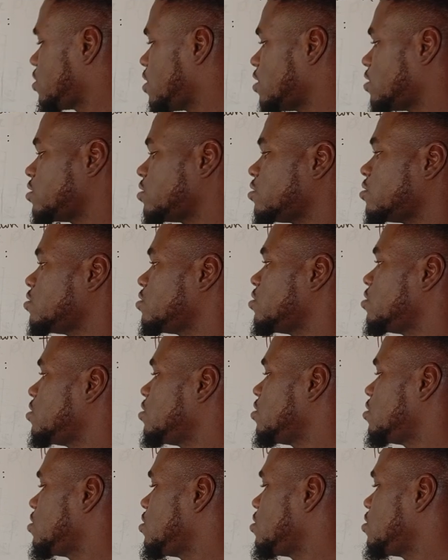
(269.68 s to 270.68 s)
see that
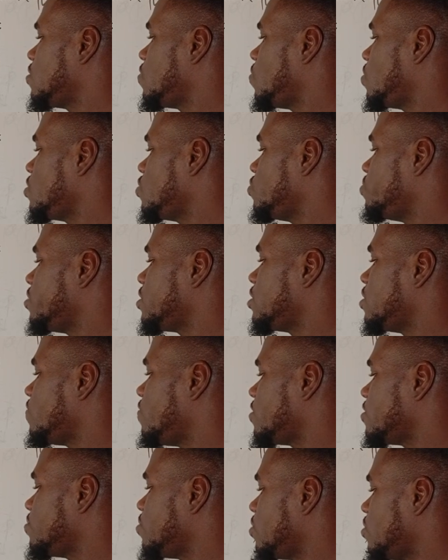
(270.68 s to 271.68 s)
when you pick the
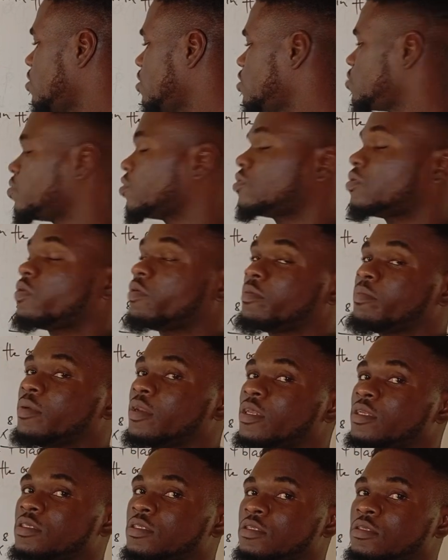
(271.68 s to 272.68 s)
first ball, it was not
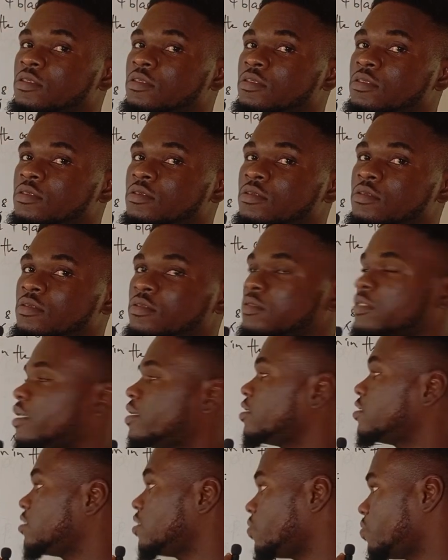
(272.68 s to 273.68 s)
replaced. That
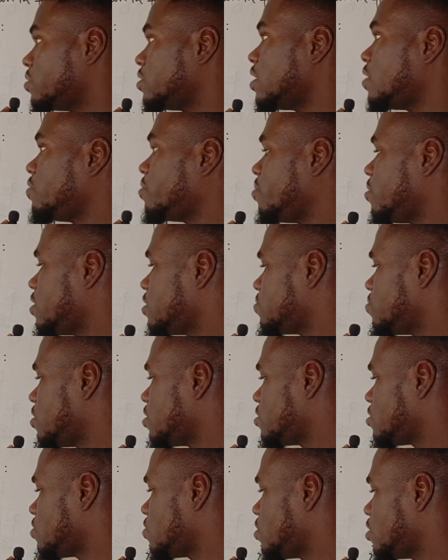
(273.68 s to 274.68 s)
is the without
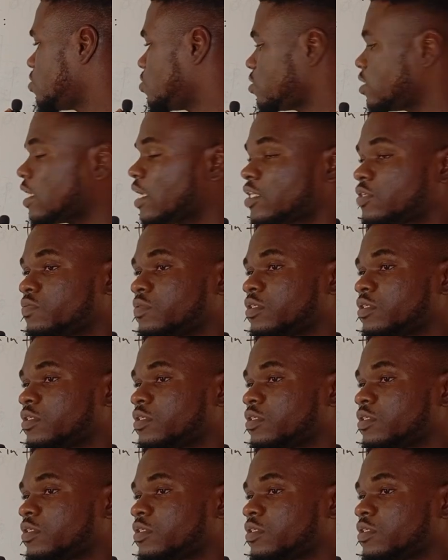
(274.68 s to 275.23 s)
replacement. So the total has